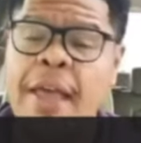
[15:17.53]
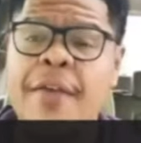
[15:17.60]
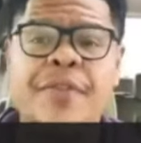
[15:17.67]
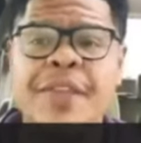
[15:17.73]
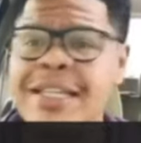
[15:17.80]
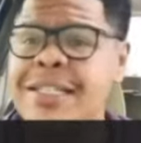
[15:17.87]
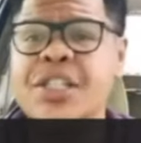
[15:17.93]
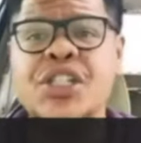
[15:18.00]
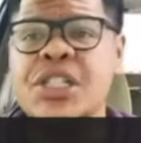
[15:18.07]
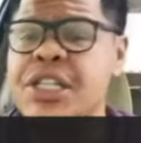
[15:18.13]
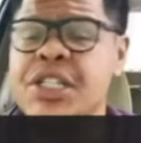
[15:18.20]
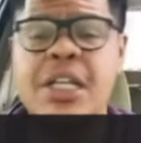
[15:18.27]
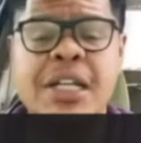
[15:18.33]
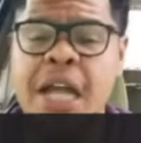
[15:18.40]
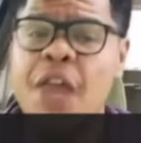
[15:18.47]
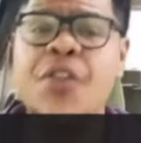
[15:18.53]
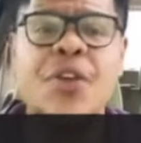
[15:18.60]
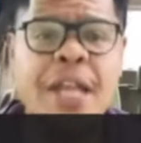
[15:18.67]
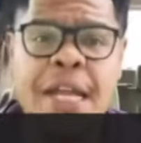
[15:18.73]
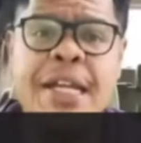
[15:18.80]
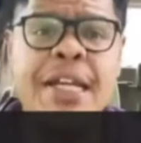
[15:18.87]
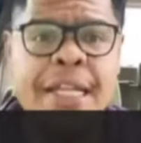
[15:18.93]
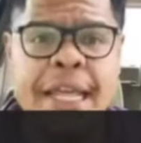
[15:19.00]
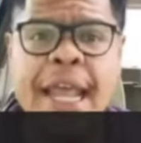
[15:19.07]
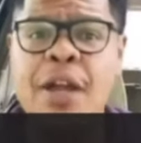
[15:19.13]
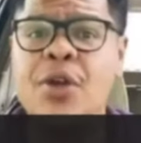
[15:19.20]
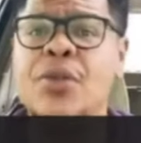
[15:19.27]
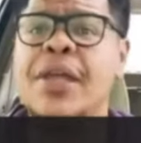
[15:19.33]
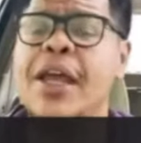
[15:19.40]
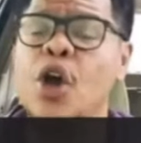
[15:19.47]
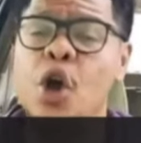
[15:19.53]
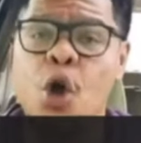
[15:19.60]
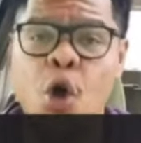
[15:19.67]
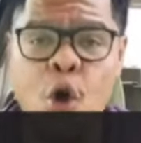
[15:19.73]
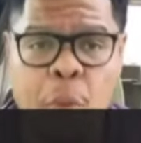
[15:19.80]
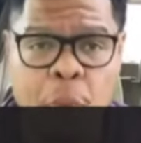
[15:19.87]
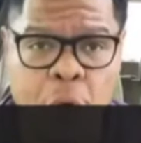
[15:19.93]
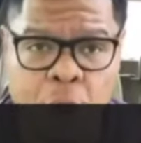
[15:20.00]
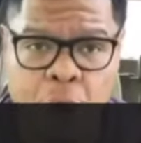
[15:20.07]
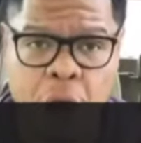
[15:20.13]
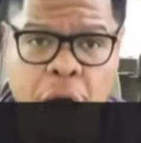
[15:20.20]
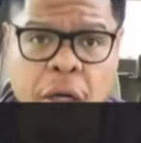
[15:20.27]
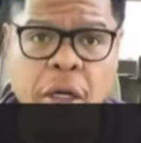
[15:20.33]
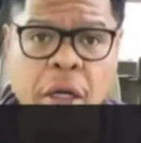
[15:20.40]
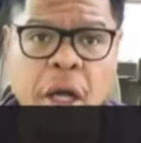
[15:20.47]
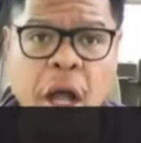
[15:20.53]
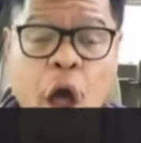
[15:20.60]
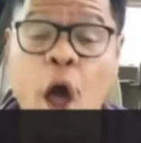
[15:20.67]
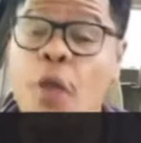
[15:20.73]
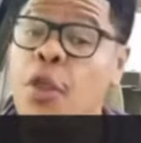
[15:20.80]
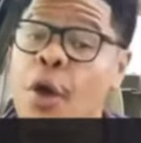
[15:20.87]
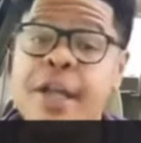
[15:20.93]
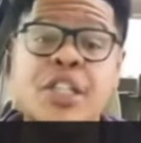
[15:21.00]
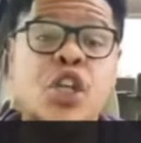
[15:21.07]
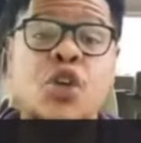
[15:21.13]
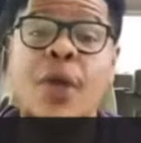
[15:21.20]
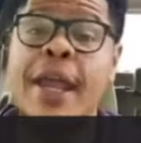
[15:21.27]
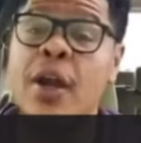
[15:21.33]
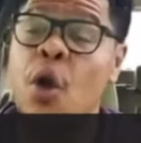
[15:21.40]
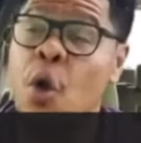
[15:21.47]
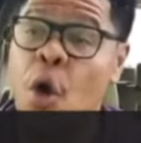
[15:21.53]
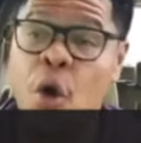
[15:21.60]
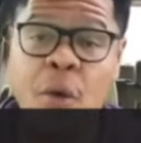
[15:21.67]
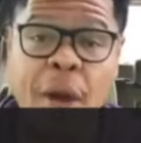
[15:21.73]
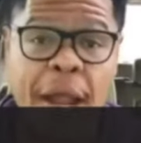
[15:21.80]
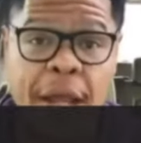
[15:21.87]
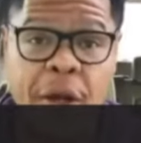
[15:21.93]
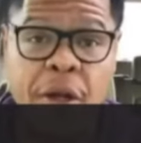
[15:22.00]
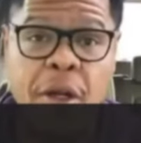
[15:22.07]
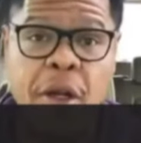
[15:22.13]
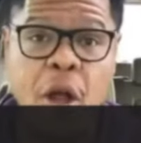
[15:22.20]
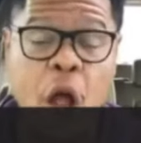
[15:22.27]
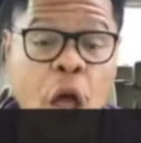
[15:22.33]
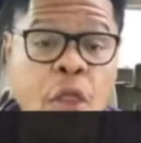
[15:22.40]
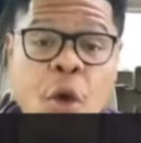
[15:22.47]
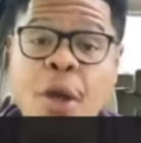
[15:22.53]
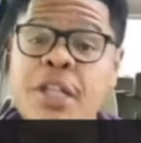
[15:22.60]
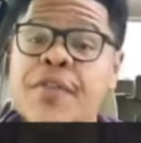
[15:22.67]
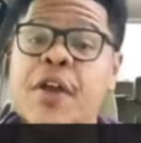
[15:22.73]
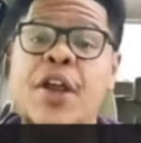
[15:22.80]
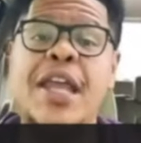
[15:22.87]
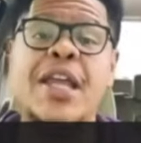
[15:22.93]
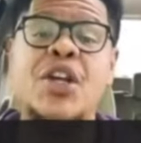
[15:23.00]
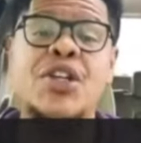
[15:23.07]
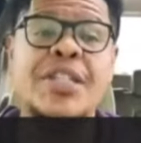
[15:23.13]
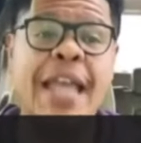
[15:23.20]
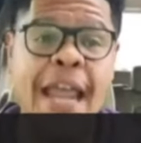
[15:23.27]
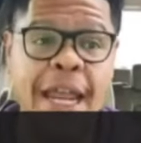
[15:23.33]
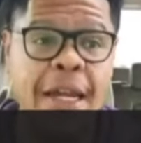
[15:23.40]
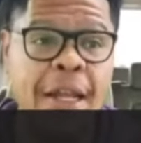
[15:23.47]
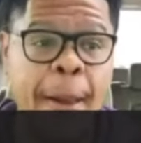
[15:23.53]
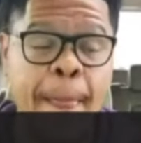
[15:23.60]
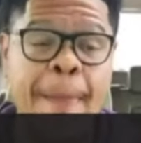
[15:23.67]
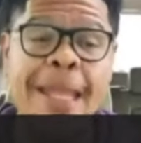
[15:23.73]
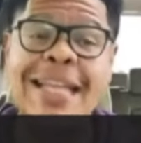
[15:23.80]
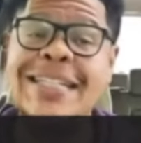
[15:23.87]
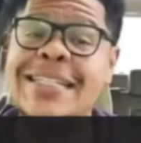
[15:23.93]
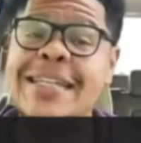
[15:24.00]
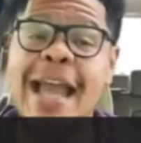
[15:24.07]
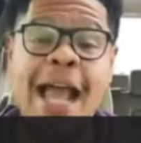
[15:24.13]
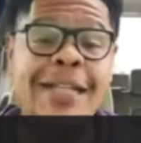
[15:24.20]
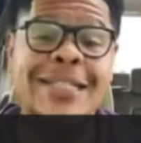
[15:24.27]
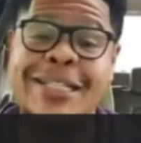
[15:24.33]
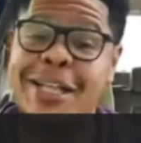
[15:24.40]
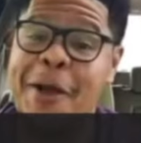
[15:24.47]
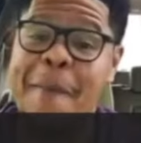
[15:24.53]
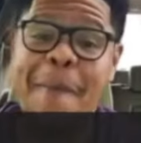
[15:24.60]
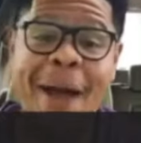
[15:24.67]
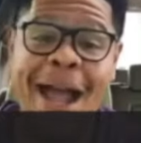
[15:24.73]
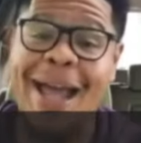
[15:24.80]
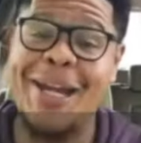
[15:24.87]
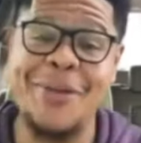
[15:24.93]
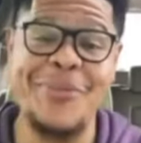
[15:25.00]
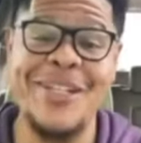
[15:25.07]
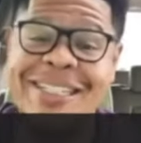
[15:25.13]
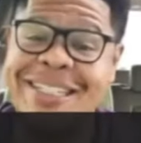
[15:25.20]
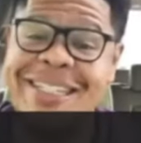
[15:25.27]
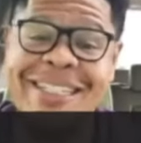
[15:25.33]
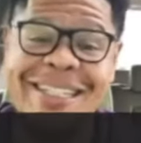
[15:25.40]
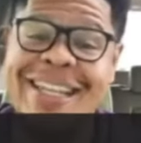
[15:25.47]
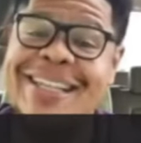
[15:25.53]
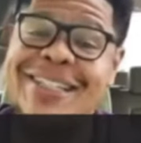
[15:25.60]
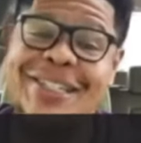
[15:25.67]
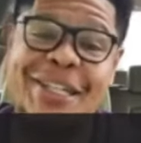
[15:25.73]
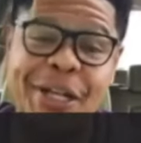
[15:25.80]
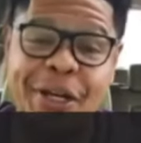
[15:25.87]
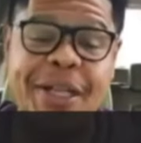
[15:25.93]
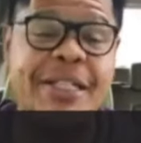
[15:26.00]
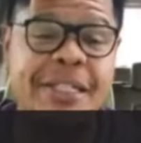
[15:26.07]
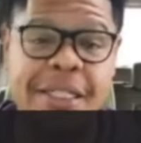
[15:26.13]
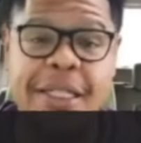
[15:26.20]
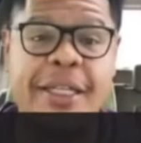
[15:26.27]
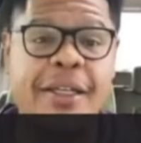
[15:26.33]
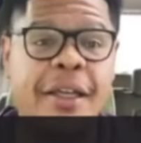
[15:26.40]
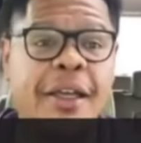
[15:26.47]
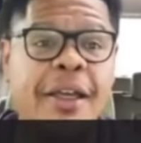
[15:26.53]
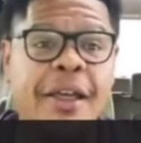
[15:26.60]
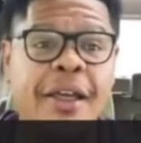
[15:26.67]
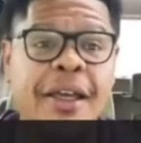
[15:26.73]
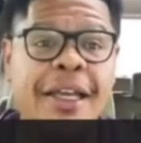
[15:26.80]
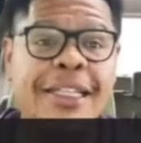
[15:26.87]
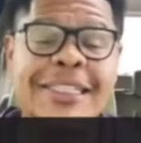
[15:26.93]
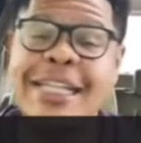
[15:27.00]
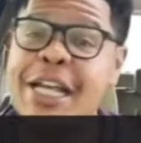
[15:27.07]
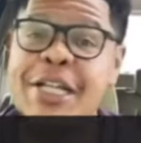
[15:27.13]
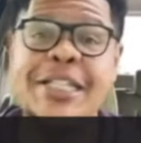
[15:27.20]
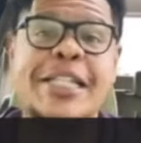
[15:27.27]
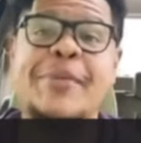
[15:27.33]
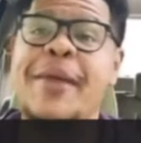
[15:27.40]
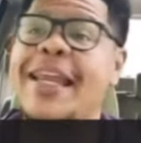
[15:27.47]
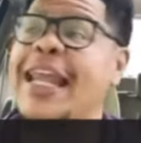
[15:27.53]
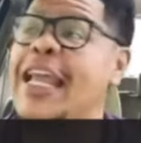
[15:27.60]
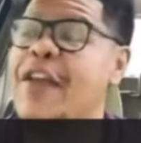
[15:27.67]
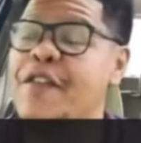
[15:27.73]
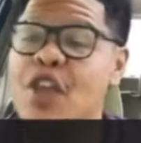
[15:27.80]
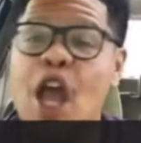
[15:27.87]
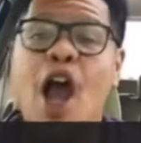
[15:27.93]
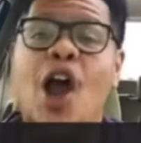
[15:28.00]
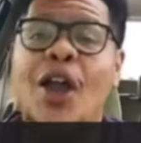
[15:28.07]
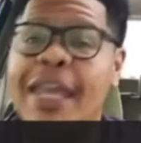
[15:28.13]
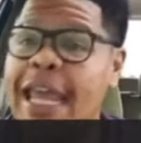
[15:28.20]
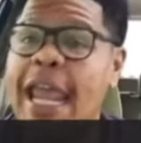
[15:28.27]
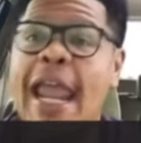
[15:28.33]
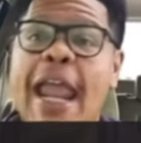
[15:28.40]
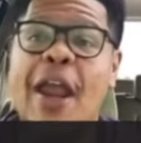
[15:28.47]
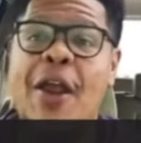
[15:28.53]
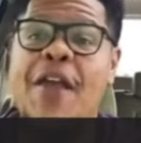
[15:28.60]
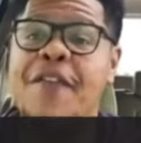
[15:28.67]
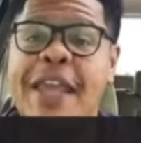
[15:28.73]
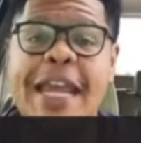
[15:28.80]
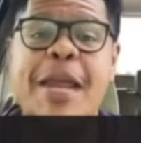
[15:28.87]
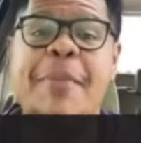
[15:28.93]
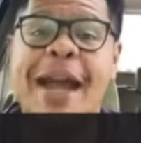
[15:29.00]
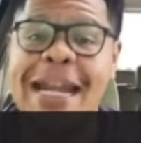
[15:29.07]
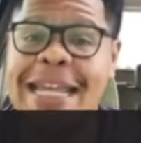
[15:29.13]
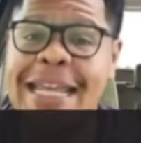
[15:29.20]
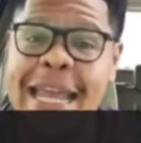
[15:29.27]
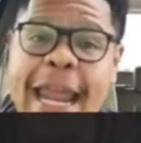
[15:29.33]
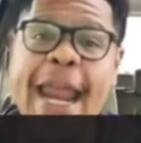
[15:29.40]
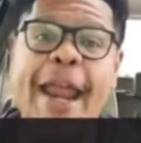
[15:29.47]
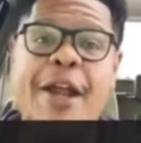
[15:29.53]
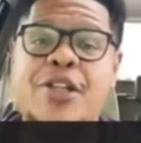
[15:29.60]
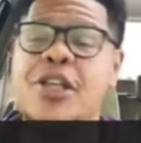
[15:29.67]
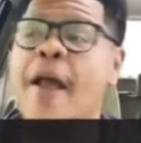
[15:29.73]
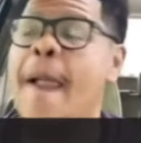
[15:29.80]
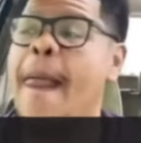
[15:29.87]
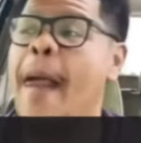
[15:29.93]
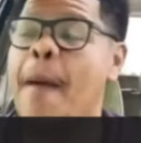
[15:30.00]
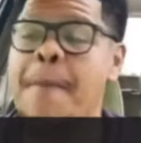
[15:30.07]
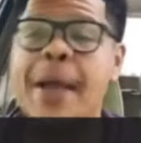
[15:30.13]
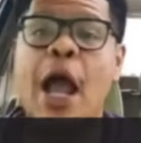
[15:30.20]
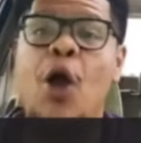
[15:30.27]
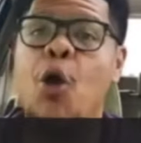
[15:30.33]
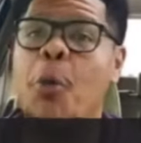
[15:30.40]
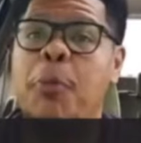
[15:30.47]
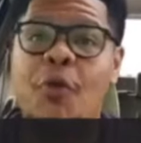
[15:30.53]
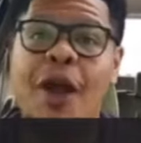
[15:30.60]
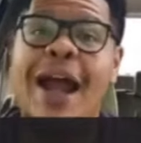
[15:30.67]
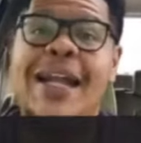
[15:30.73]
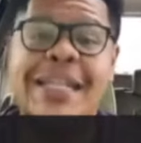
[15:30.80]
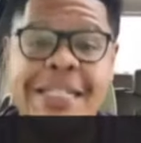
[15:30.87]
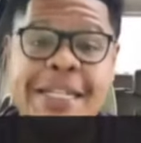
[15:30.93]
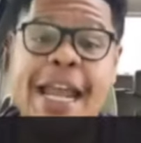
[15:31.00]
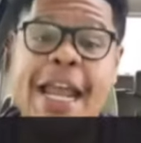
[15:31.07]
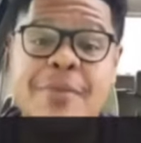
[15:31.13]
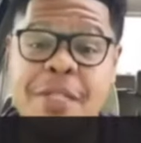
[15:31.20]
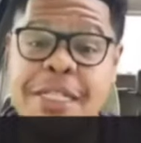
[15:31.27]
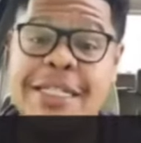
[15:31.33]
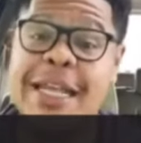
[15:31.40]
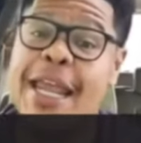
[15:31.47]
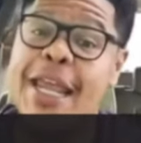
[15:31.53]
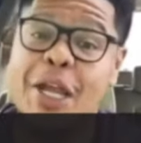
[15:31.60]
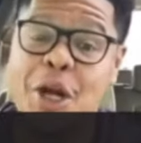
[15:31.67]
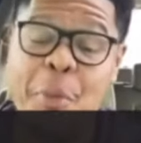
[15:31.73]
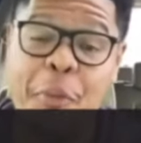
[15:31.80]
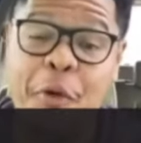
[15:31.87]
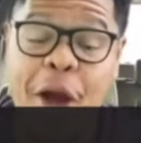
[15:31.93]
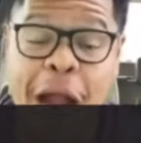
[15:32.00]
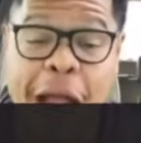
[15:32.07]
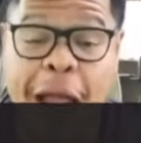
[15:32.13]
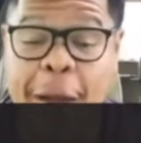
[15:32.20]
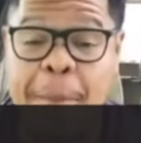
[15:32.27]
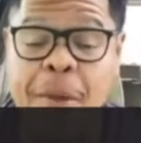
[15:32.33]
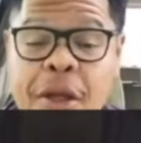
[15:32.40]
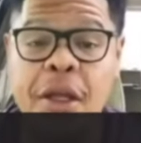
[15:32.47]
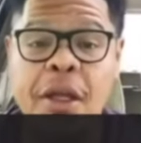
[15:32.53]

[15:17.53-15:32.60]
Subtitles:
This is just another indicator that Umar, although he's a great orator, although he's very entertaining, he's not somebody we should take seriously. Seriously, man, like if y'all care, if anybody cares about who Bronny James is taking to prom,